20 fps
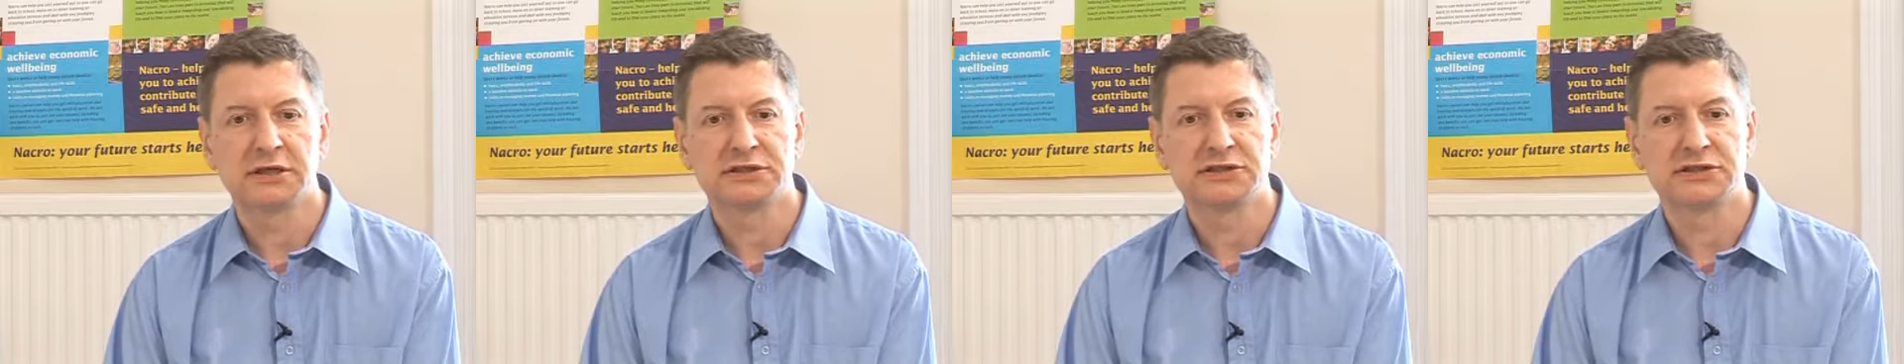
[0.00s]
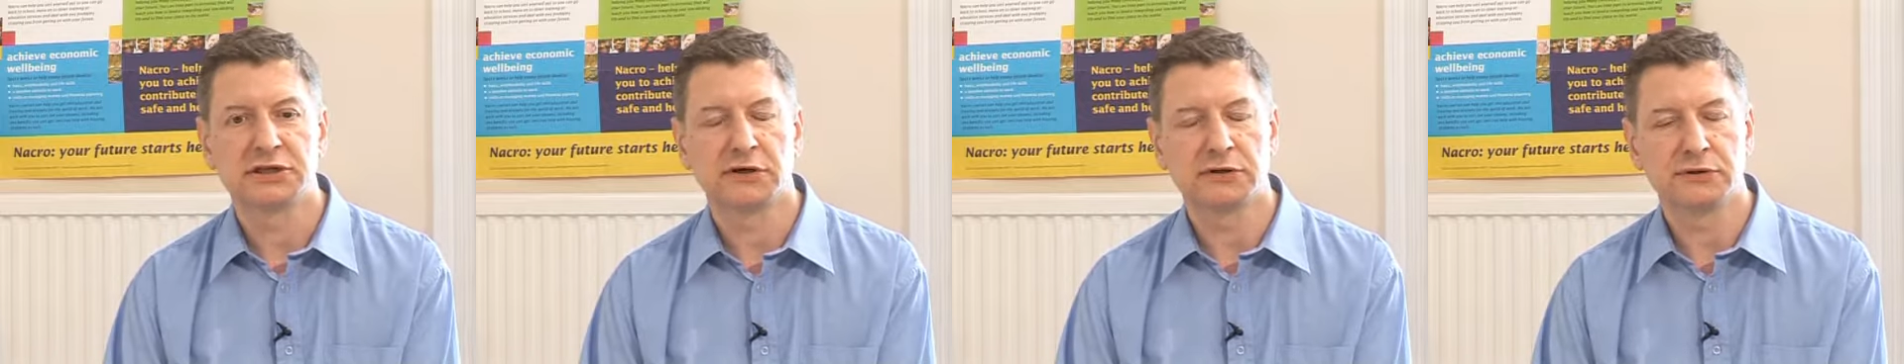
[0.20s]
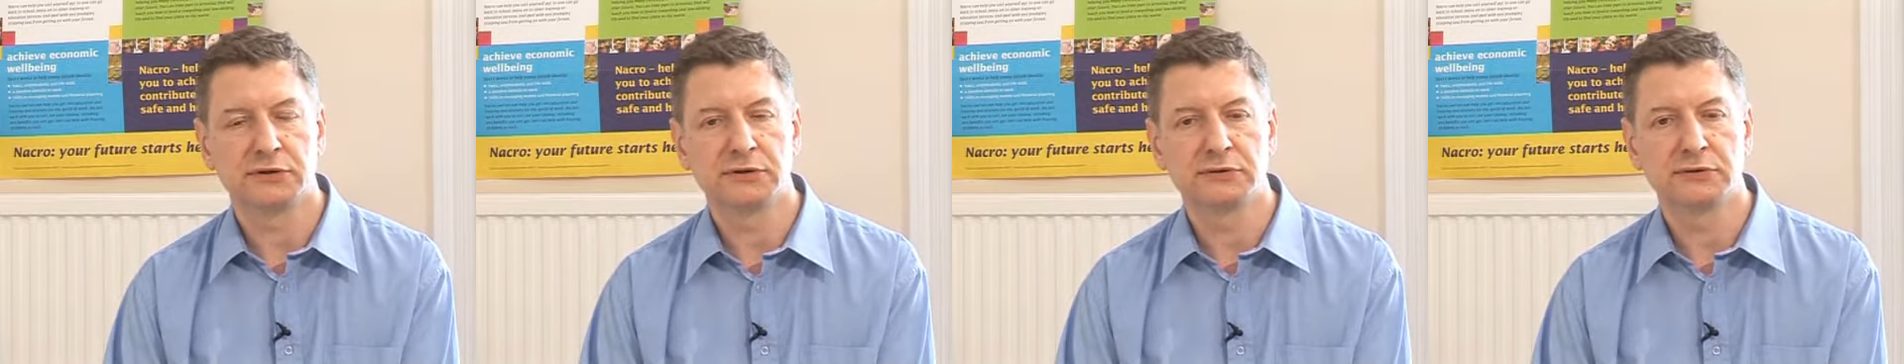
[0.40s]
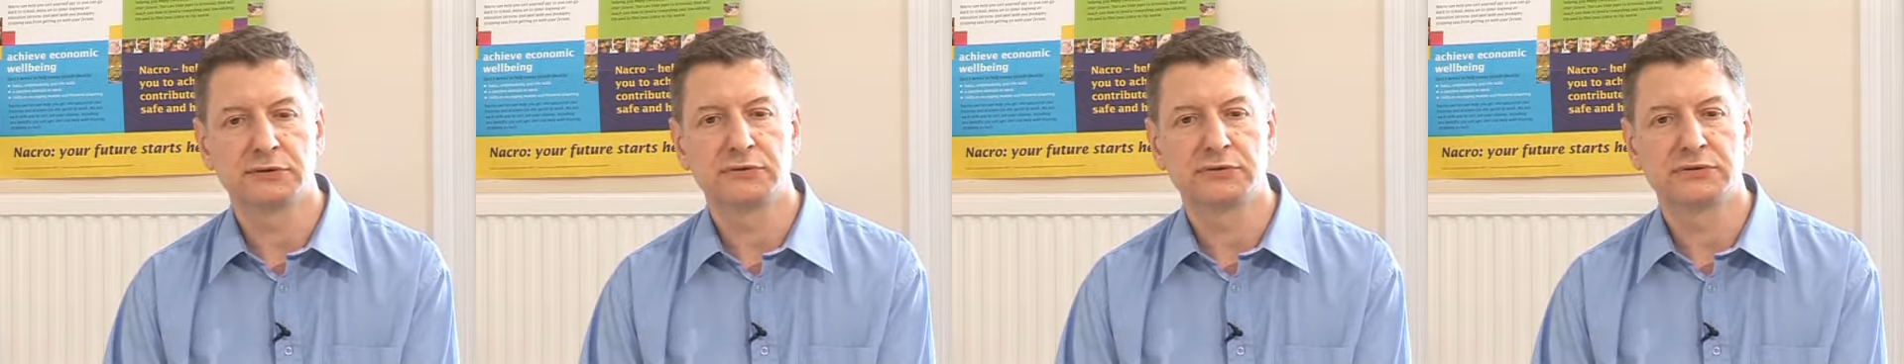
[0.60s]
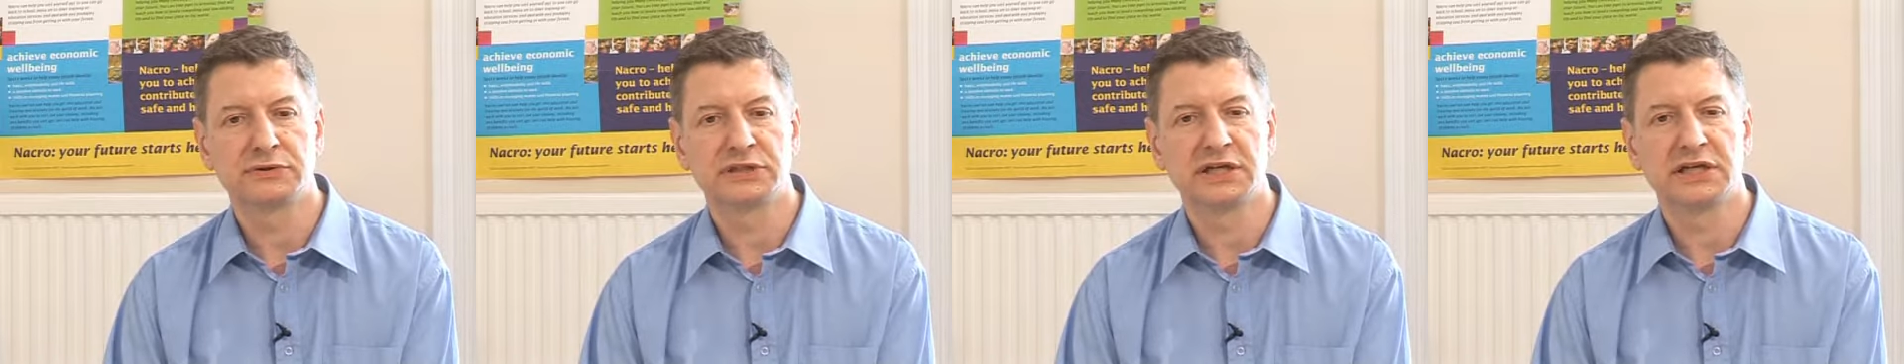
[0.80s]

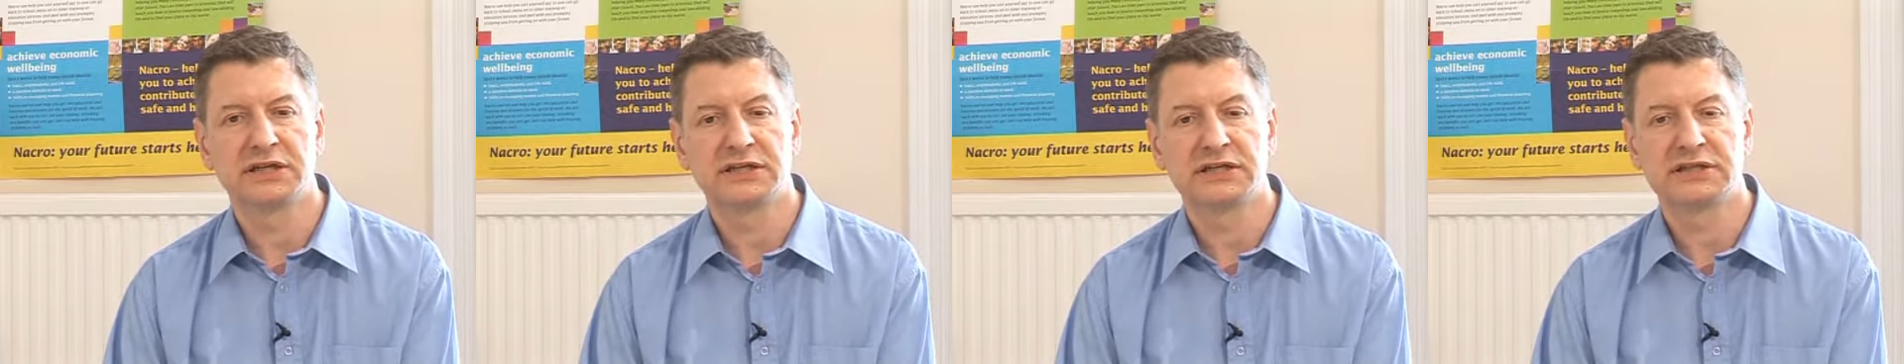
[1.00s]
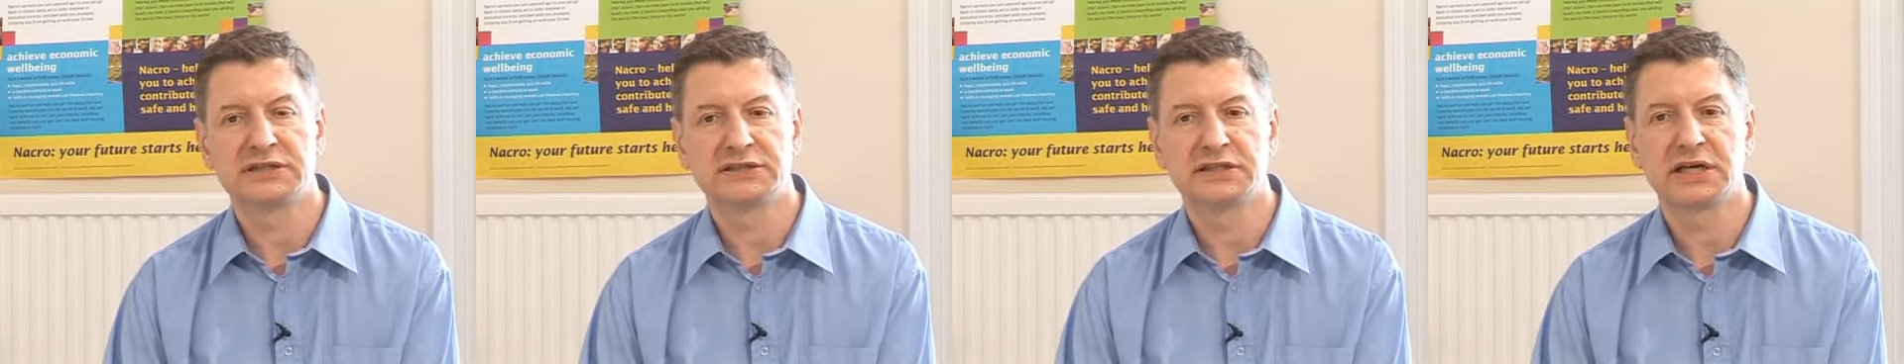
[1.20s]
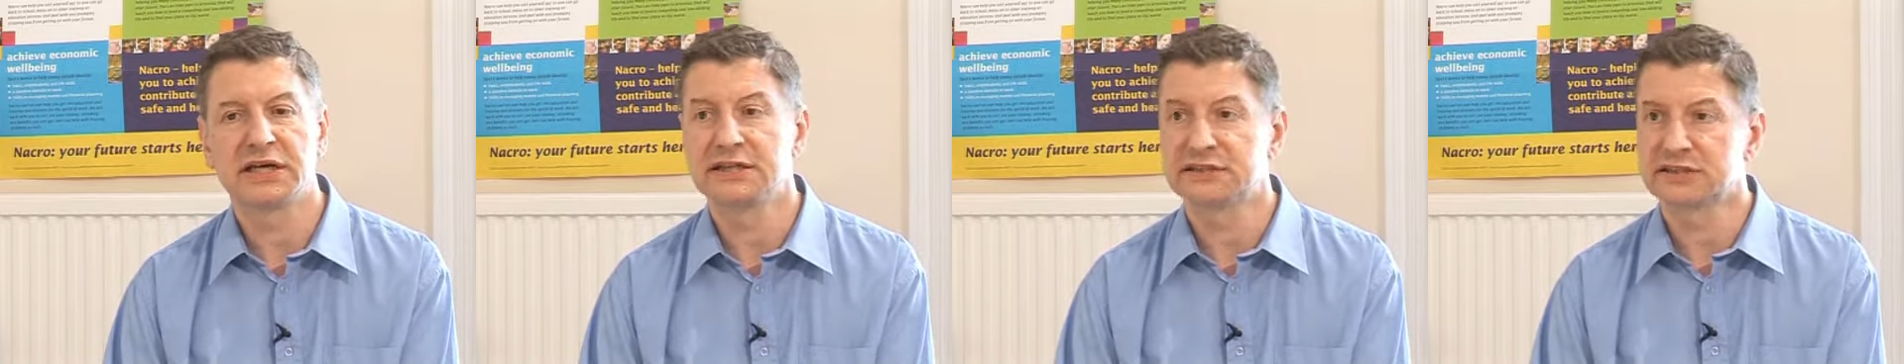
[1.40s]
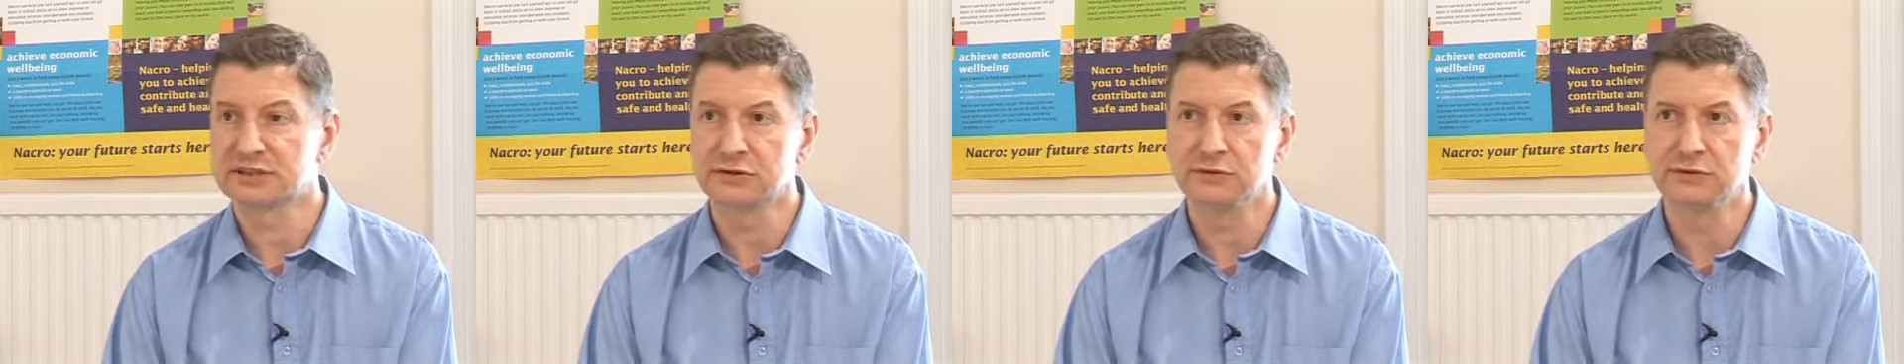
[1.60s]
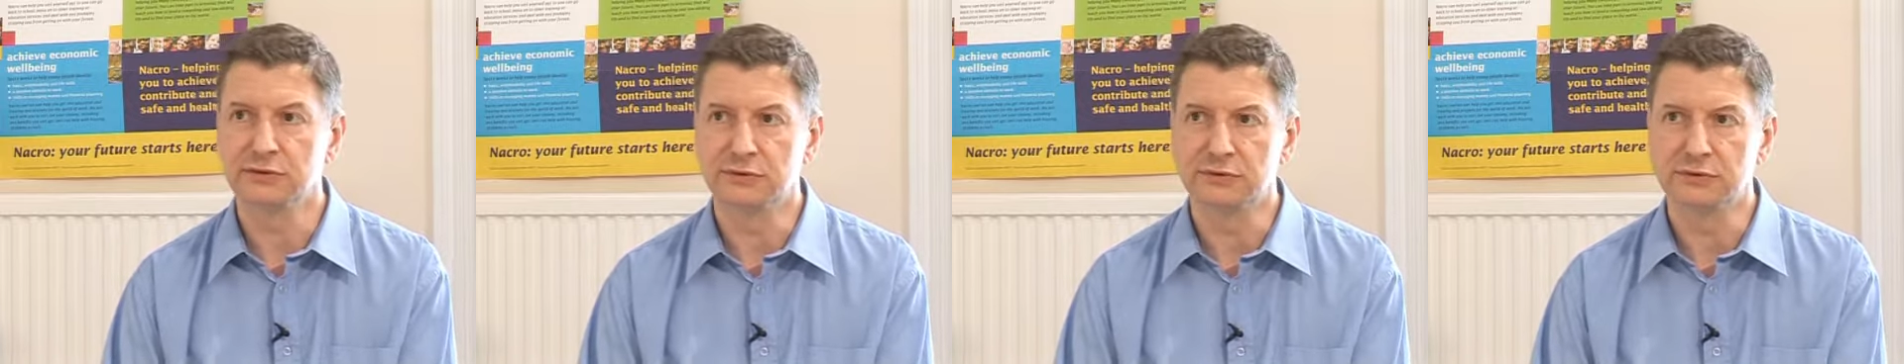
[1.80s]
told this, his
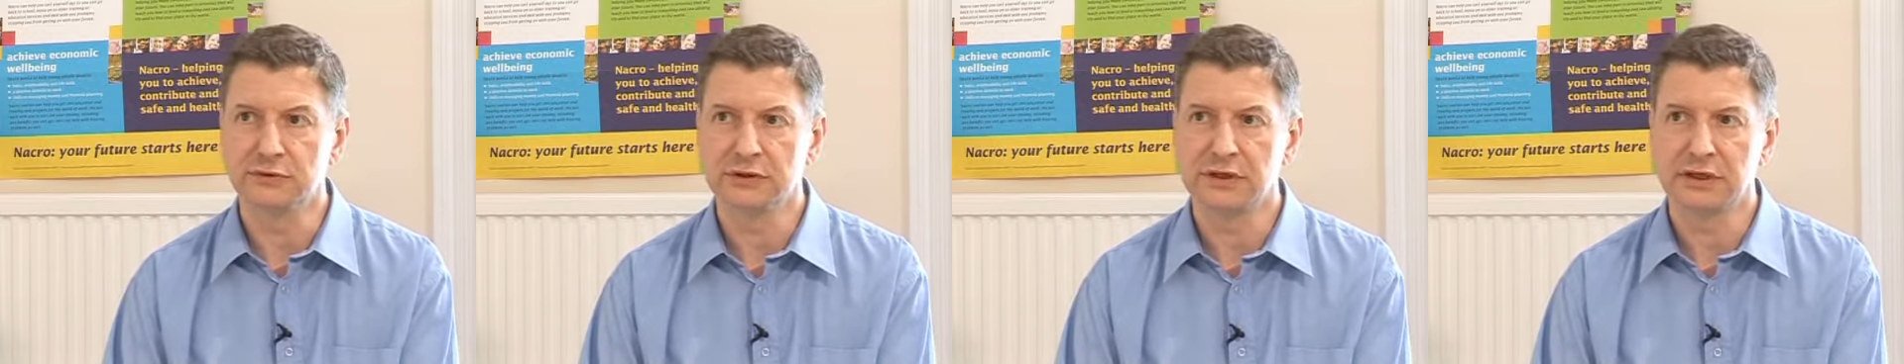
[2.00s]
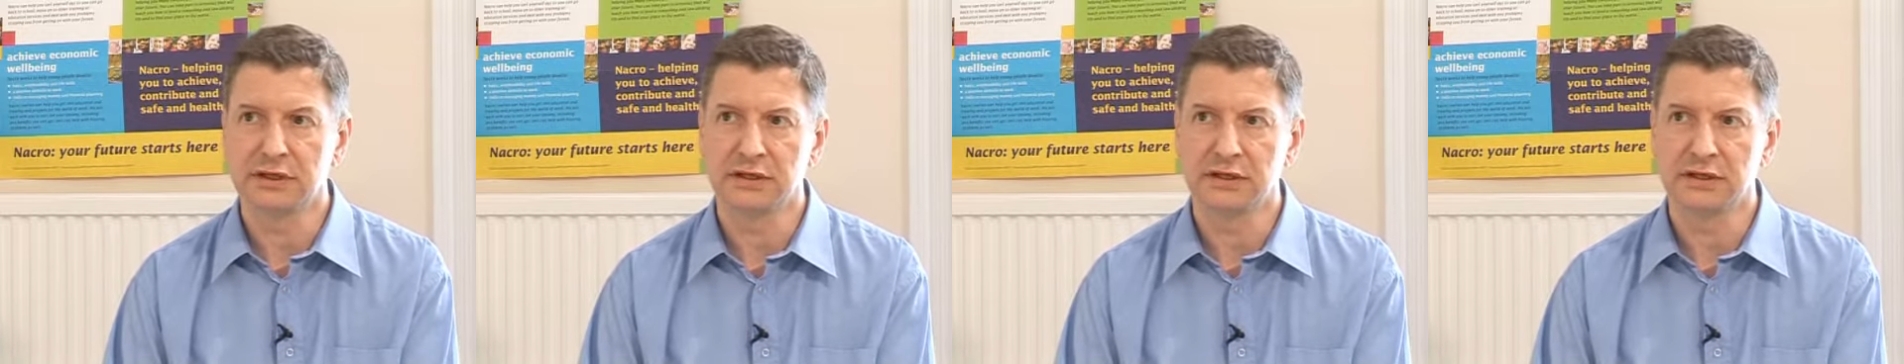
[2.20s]
school